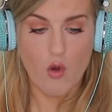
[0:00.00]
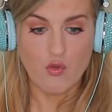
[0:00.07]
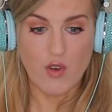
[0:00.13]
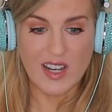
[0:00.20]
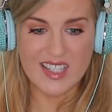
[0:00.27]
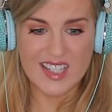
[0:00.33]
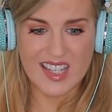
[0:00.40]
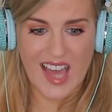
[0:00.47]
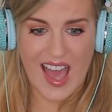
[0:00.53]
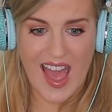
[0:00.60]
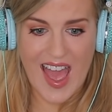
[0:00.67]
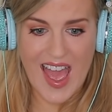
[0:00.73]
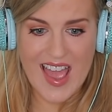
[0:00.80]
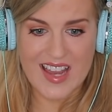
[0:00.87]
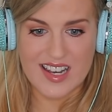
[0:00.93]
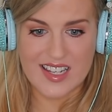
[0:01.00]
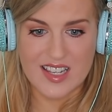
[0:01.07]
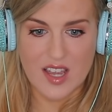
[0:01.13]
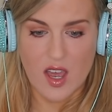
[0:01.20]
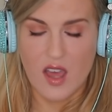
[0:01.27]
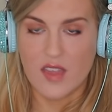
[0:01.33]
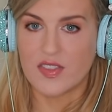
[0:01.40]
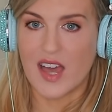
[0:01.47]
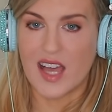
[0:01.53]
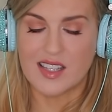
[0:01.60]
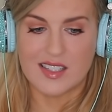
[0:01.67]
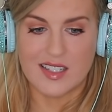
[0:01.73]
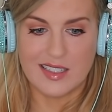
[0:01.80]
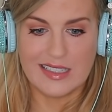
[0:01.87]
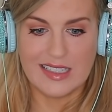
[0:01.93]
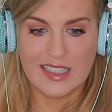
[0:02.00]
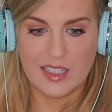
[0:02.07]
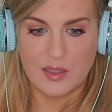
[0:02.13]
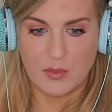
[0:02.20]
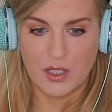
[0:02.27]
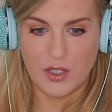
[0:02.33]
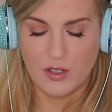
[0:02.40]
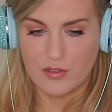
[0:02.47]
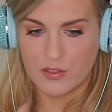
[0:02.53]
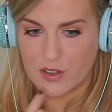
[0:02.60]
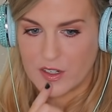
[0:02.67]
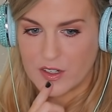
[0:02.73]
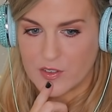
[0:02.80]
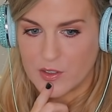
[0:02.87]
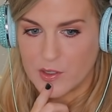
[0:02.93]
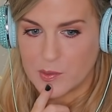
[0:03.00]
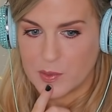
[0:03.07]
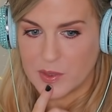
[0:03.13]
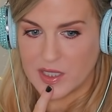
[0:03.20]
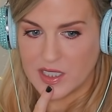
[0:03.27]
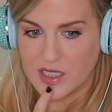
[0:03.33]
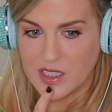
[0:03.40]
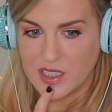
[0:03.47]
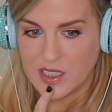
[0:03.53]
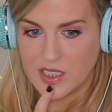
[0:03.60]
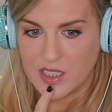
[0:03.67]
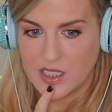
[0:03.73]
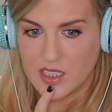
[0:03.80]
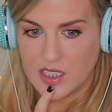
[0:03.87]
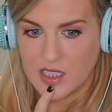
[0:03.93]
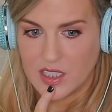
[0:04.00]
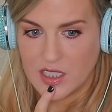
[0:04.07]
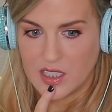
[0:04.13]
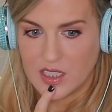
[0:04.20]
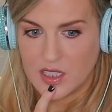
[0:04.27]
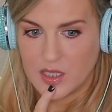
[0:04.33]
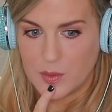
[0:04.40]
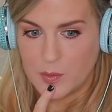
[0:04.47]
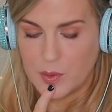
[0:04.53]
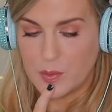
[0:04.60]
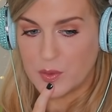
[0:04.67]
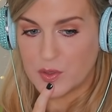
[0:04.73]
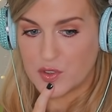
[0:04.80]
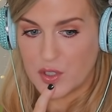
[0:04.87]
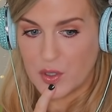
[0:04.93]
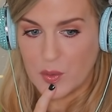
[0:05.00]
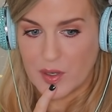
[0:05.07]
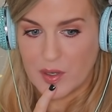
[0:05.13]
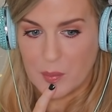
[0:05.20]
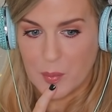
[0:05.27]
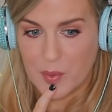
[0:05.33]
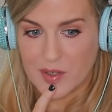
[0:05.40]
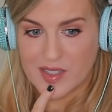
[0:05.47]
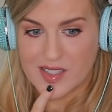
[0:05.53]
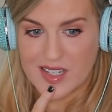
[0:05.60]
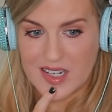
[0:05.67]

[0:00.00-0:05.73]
Right to the head! That's an illegal manoeuvre in rugby. People do it, but it's